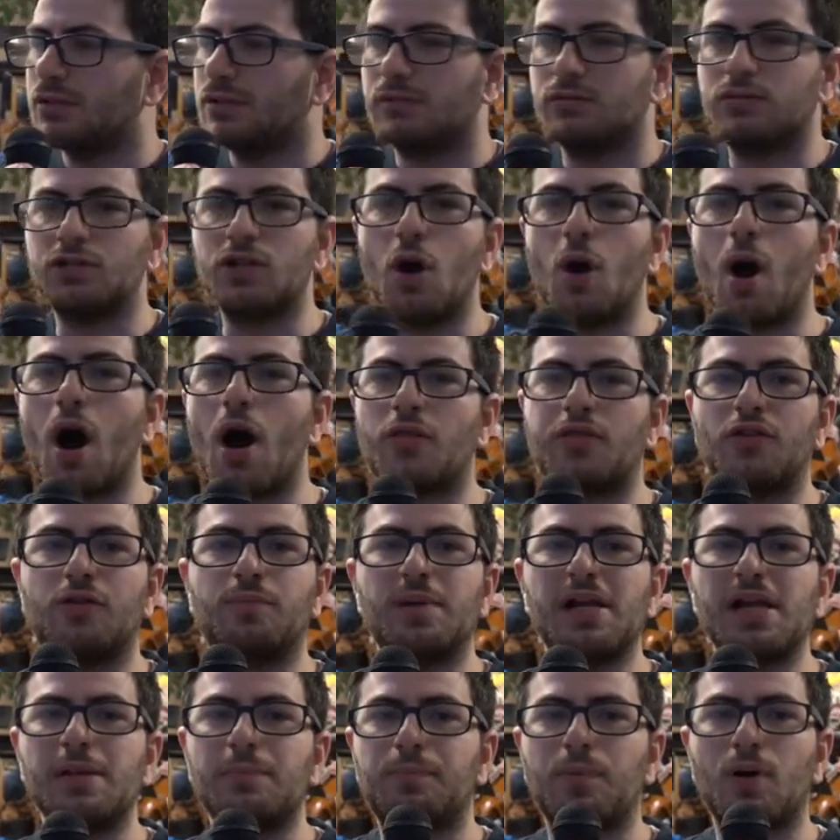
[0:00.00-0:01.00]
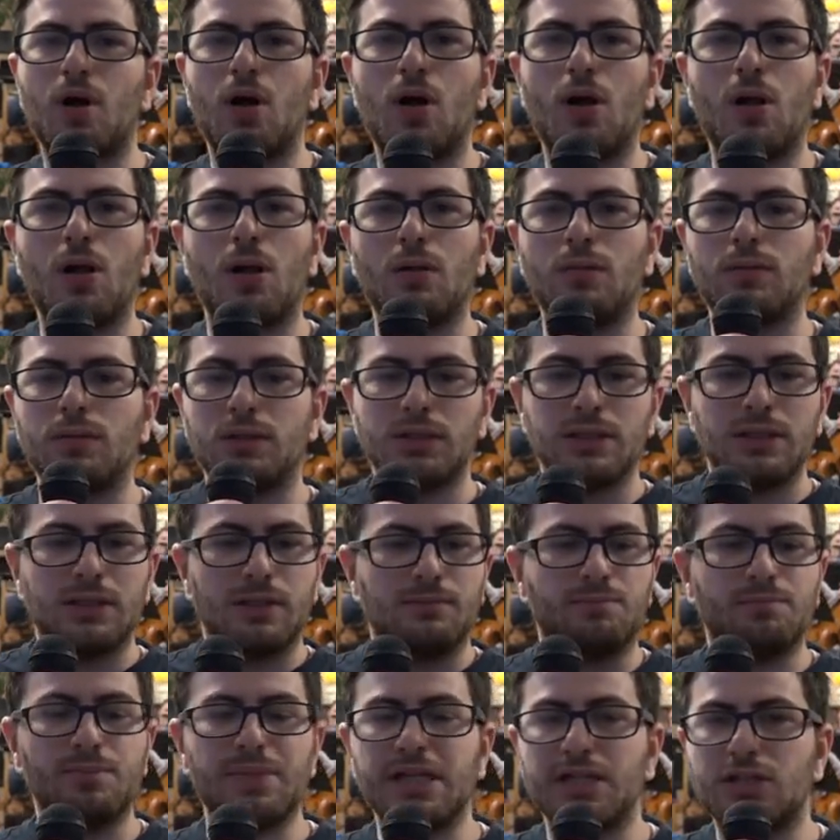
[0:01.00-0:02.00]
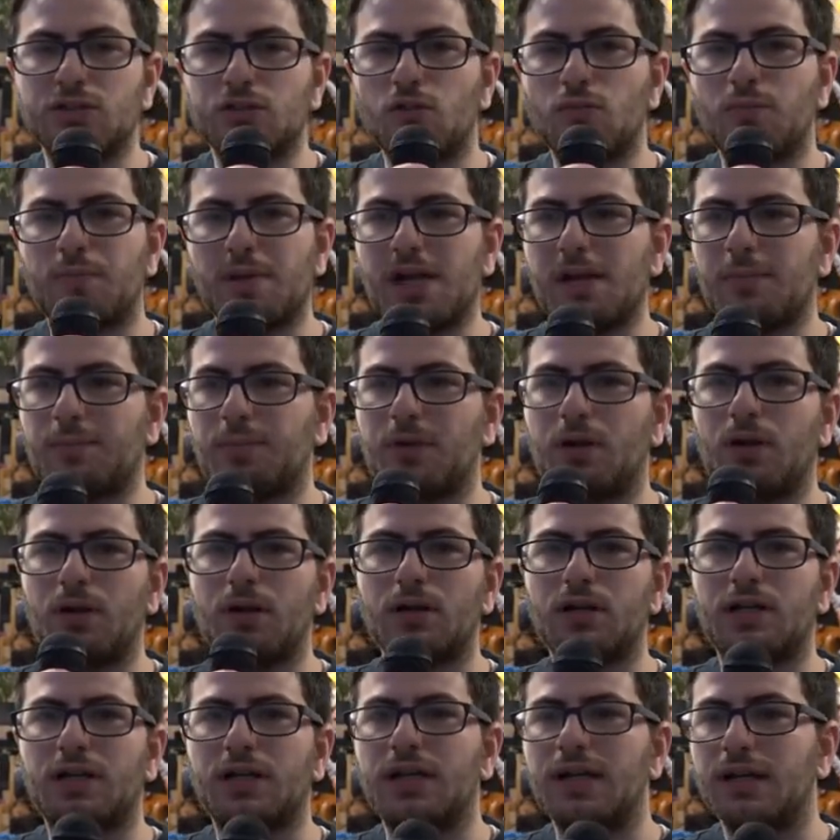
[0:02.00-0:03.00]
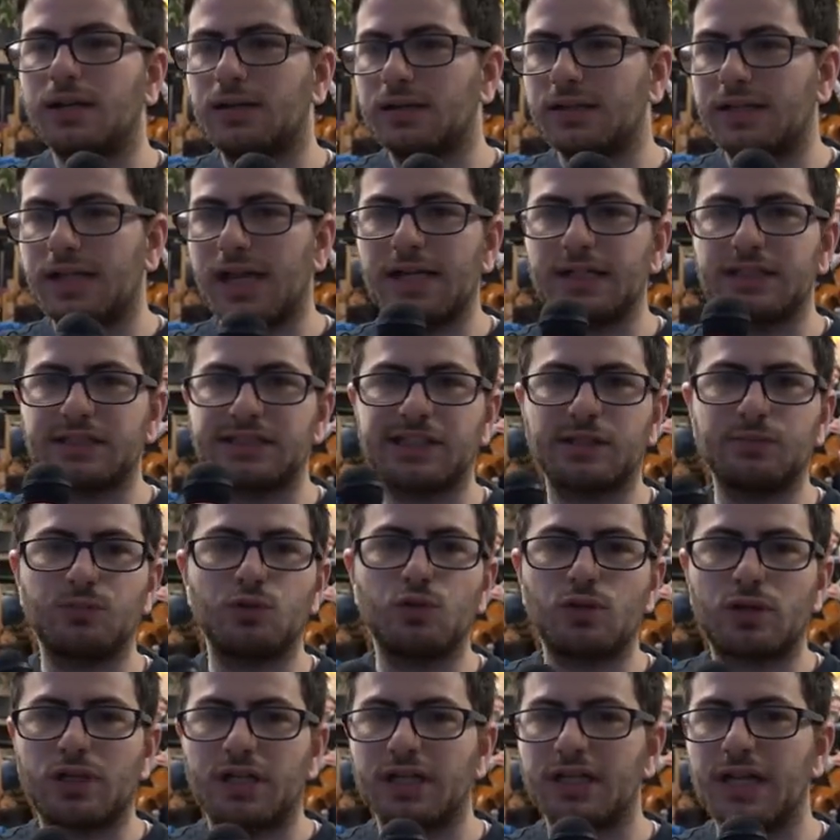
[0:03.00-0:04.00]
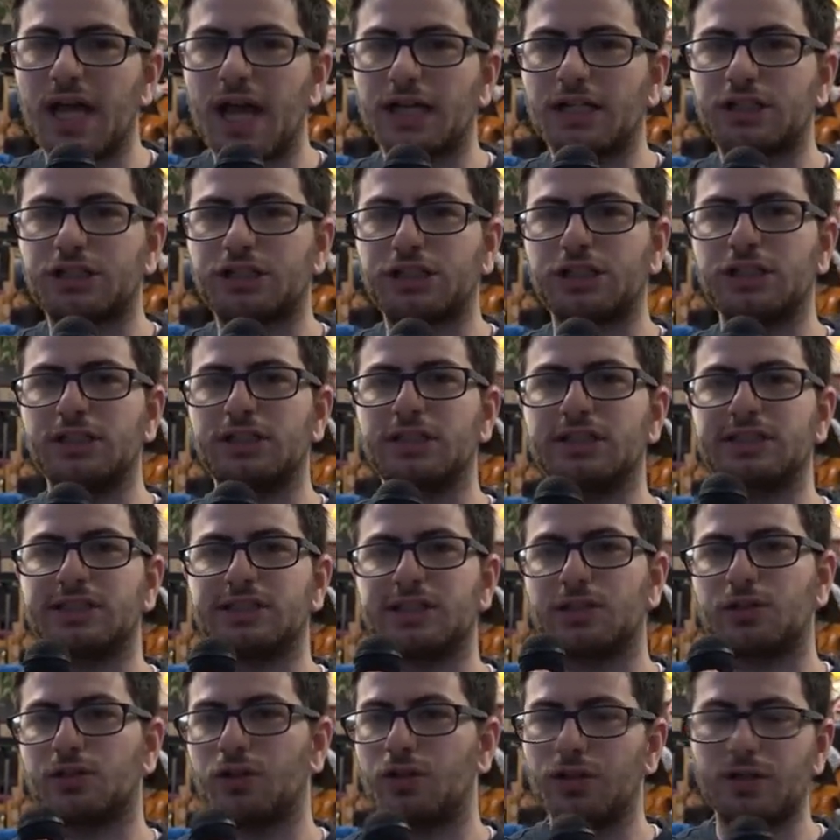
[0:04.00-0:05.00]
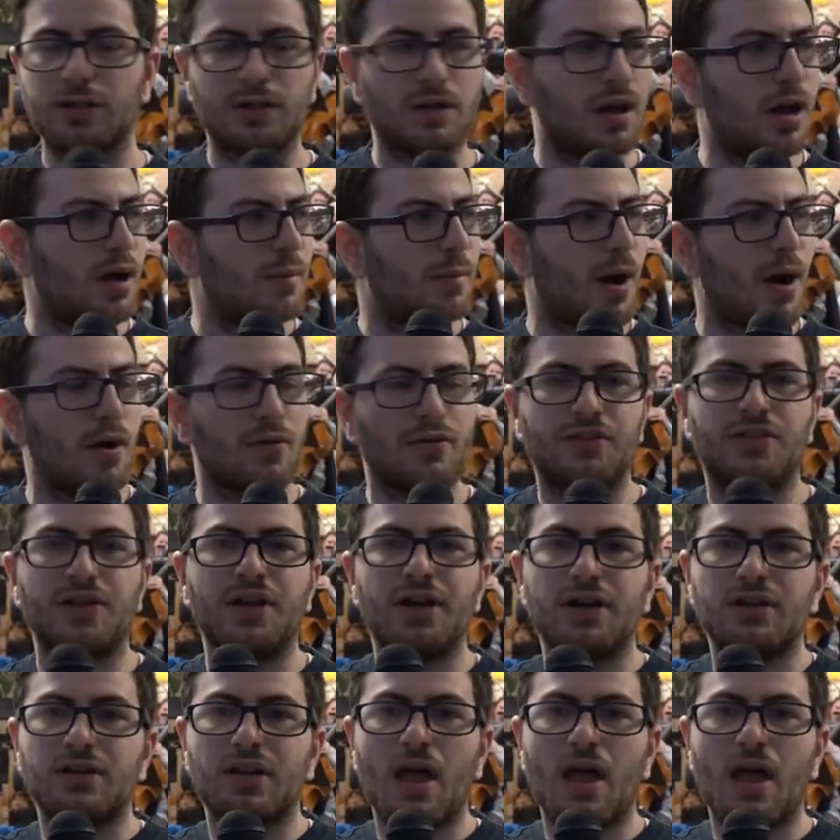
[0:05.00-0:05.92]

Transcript: know other people, meet new people, gain some new connections, learn about their